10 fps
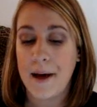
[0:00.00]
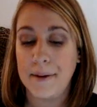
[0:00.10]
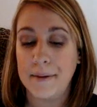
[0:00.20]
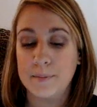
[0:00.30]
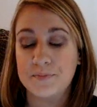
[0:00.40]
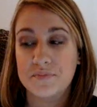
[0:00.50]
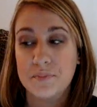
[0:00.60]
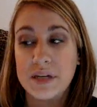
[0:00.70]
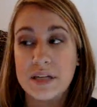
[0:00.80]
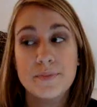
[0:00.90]

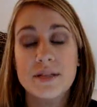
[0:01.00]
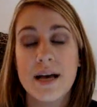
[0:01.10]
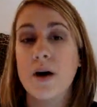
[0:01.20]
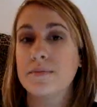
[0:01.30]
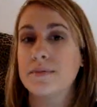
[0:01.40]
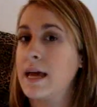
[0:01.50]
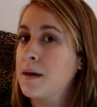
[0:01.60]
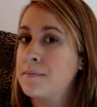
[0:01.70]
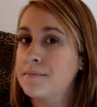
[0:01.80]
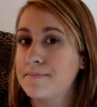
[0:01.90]
But it's supposed to help
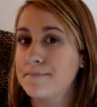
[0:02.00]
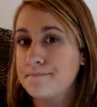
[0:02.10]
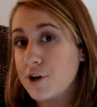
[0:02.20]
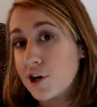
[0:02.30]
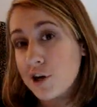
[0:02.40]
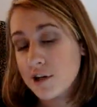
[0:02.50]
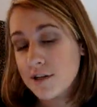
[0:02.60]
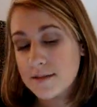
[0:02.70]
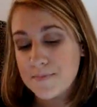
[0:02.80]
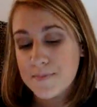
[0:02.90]
tame your
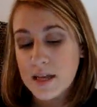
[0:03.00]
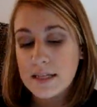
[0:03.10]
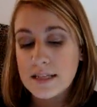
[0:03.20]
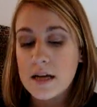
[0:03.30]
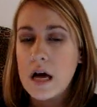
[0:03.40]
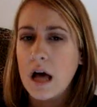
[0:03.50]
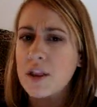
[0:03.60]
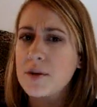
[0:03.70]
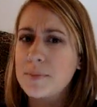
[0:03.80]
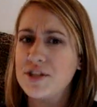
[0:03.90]
curls. It's
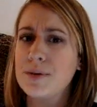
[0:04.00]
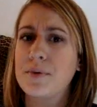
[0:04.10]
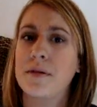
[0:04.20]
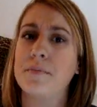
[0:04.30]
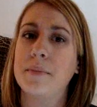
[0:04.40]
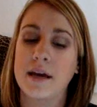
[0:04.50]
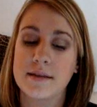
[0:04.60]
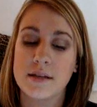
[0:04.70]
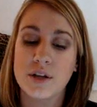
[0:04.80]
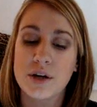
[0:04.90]
a little bit cheaper than Big.
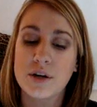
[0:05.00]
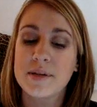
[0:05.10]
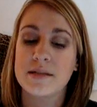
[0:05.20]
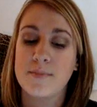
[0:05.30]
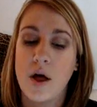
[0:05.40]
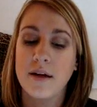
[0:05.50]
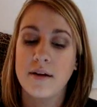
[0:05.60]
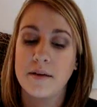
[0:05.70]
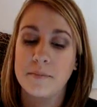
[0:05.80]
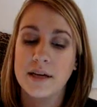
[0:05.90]
It's a little bit
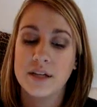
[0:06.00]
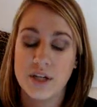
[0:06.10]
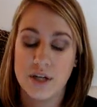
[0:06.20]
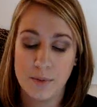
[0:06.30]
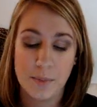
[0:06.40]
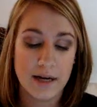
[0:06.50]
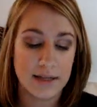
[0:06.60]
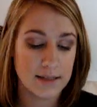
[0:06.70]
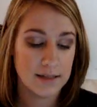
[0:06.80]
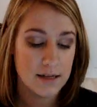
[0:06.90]
smaller than Big too, but
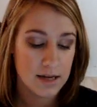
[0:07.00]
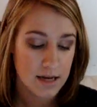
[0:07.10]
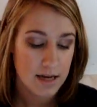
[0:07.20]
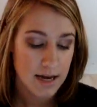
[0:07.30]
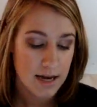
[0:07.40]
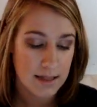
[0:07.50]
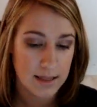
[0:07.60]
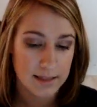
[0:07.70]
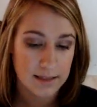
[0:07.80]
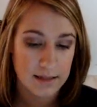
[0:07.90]
it's
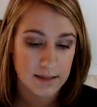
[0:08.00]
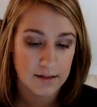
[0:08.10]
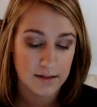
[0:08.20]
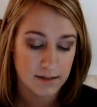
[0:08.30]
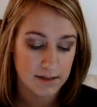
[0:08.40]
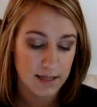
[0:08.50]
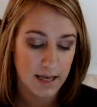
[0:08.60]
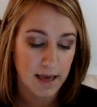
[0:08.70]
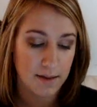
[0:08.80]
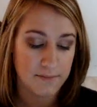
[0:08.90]
in this
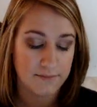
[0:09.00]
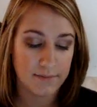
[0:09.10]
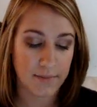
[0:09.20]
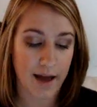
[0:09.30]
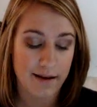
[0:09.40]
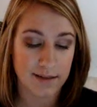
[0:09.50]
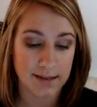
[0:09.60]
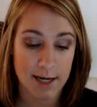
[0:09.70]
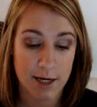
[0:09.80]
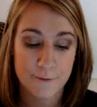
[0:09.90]
same kind of
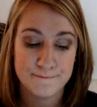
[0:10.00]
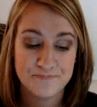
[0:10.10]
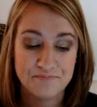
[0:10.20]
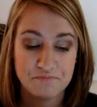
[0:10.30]
container.